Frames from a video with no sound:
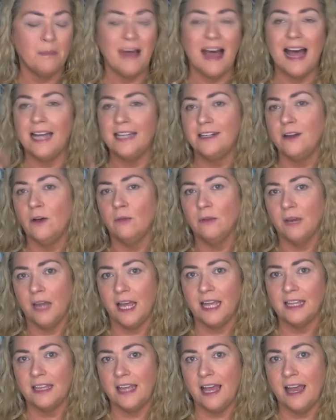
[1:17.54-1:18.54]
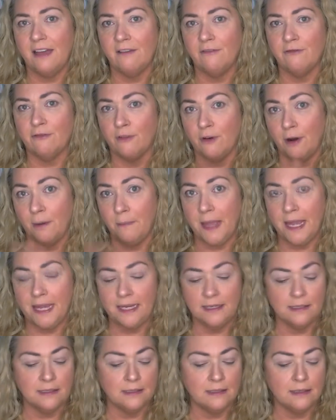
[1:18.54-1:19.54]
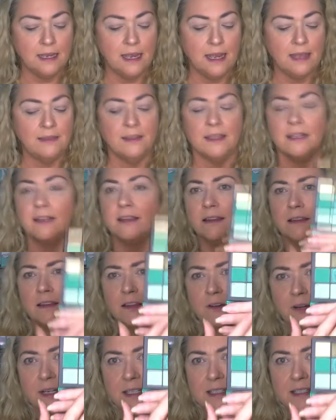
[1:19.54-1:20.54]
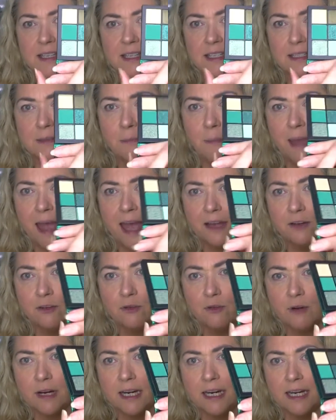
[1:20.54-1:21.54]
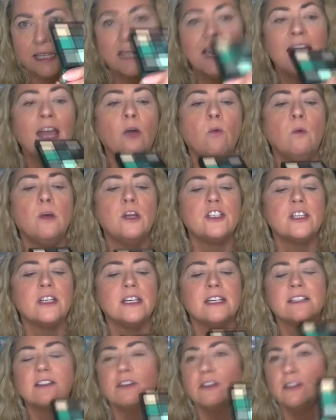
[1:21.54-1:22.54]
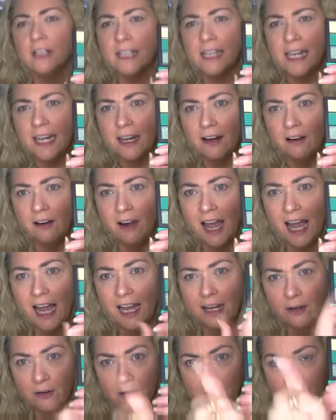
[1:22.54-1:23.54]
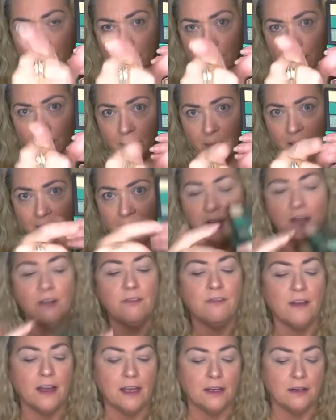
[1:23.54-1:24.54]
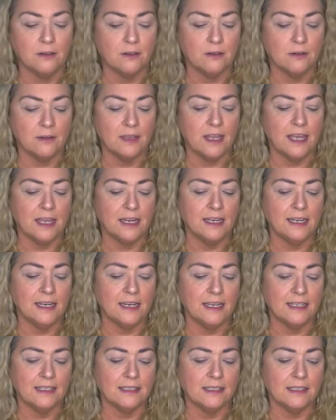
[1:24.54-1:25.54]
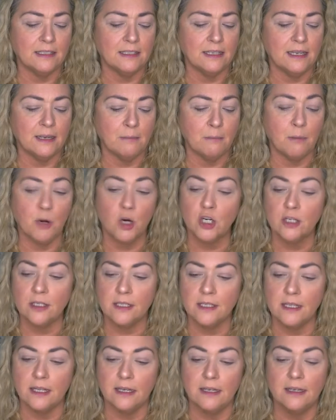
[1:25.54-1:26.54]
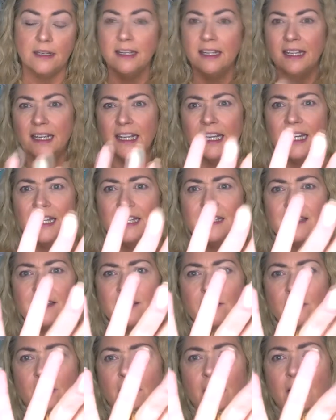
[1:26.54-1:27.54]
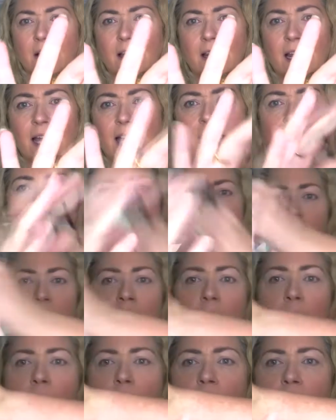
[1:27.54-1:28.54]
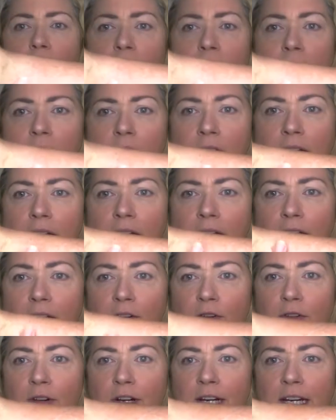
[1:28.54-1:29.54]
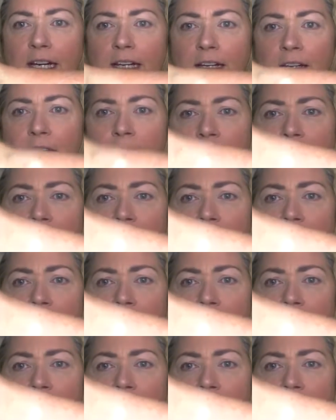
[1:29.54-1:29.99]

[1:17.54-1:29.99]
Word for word: I don't like that for a base. And then there is this matte green, which is looking lighter through my viewfinder than it is in person. It's like a shamrock kind of green.